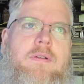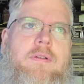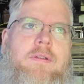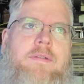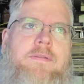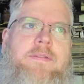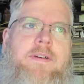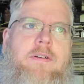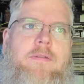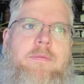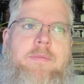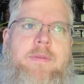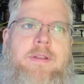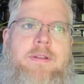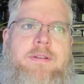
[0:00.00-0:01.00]

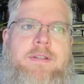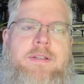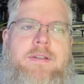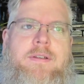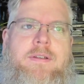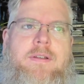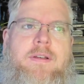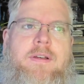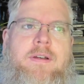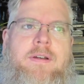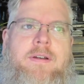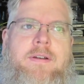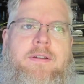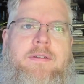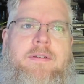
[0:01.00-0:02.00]
development
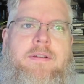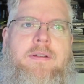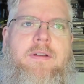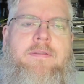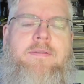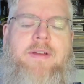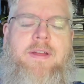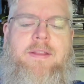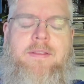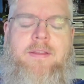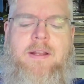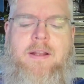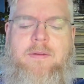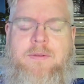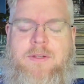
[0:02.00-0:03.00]
event
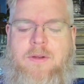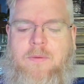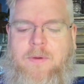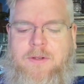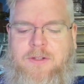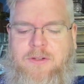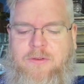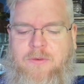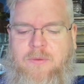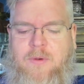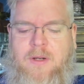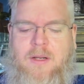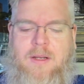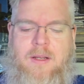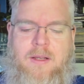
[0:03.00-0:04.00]
that I was going to
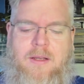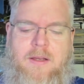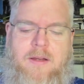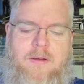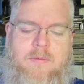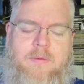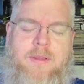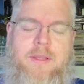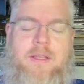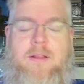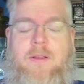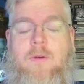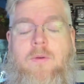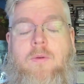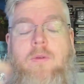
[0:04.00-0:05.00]
with the
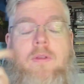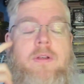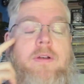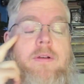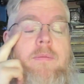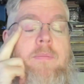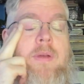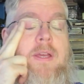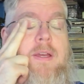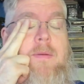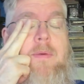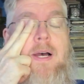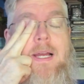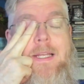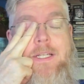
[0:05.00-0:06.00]
local
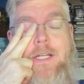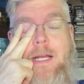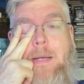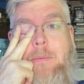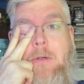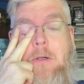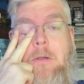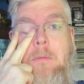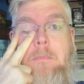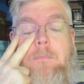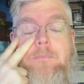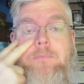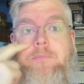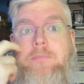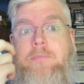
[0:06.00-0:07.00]
PMI chapter.
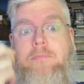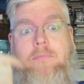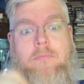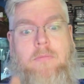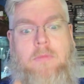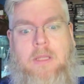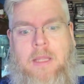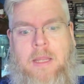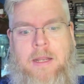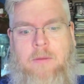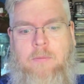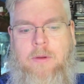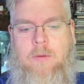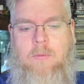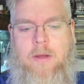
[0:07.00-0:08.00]
And it
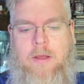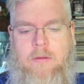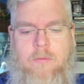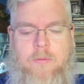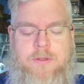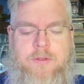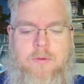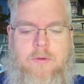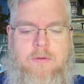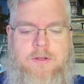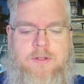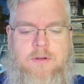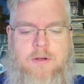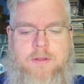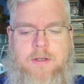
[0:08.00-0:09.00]
went well. I went to a
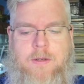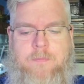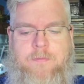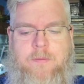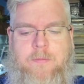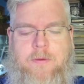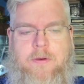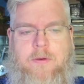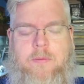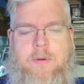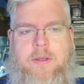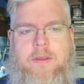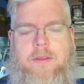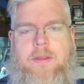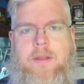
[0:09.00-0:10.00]
restaurant that I'm familiar
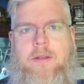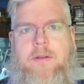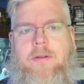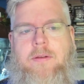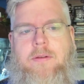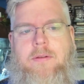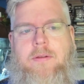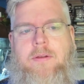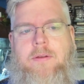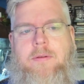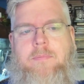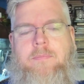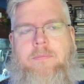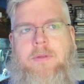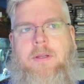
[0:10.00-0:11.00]
with and
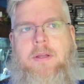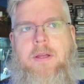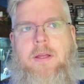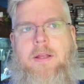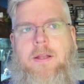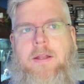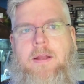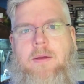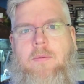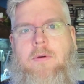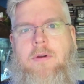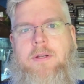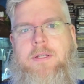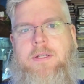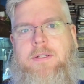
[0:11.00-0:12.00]

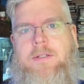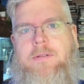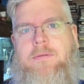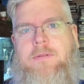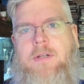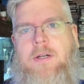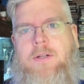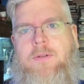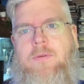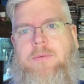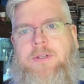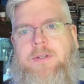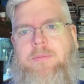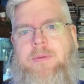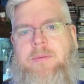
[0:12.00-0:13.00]
networked and talked to a
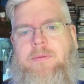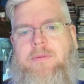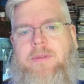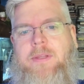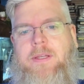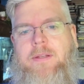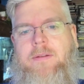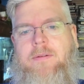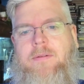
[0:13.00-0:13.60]
bunch of people that